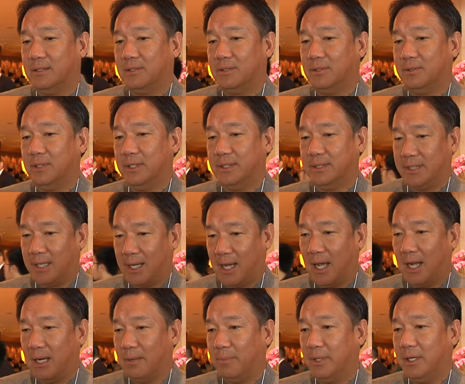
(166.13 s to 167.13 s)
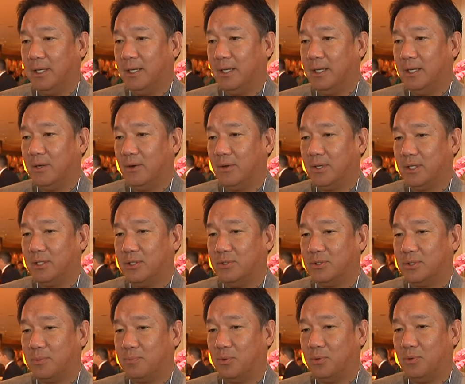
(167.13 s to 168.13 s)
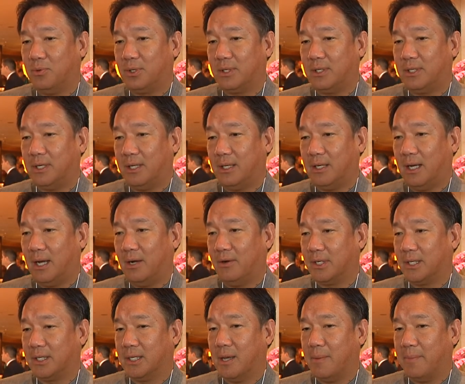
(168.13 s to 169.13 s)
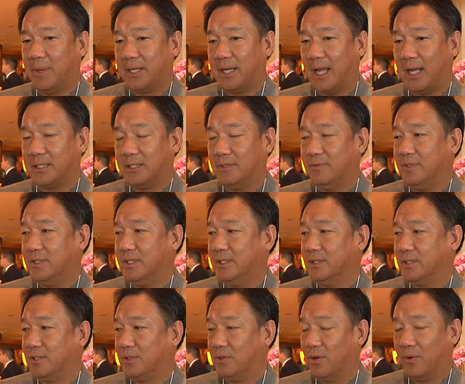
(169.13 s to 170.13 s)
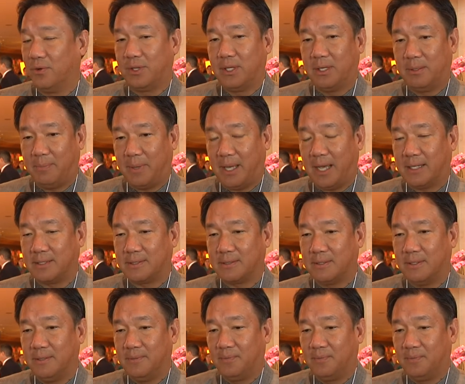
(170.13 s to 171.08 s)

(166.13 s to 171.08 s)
to this economy in order to support our economic activities and growth in the past.